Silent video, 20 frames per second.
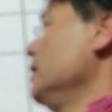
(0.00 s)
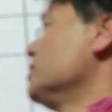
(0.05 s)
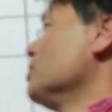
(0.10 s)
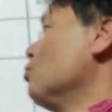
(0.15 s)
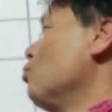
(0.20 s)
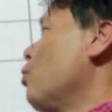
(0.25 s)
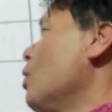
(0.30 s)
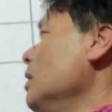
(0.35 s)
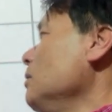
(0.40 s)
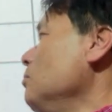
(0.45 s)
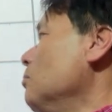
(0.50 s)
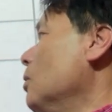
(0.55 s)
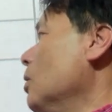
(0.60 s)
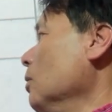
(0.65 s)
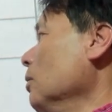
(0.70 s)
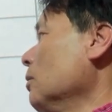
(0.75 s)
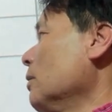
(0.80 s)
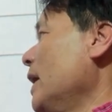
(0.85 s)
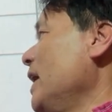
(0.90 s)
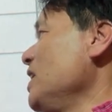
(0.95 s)
a 1
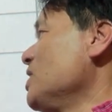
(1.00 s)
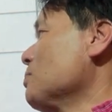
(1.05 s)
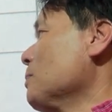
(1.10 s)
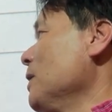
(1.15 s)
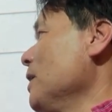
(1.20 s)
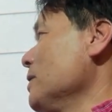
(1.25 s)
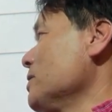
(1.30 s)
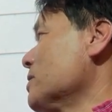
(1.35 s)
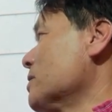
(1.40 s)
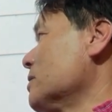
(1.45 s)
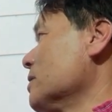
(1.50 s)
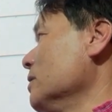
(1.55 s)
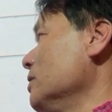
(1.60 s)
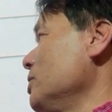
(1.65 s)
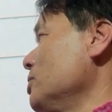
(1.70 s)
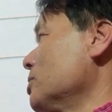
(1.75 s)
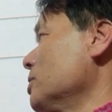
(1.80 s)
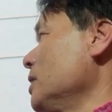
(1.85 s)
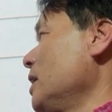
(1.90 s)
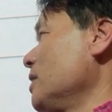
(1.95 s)
molar H plus
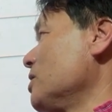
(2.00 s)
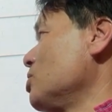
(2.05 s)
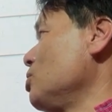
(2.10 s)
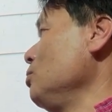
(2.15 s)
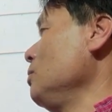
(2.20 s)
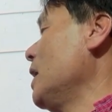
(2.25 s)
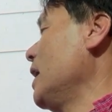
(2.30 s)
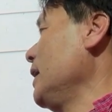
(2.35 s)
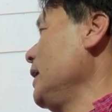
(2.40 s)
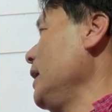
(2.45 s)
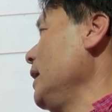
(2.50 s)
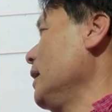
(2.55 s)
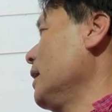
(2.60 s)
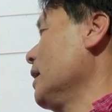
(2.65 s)
solution at 298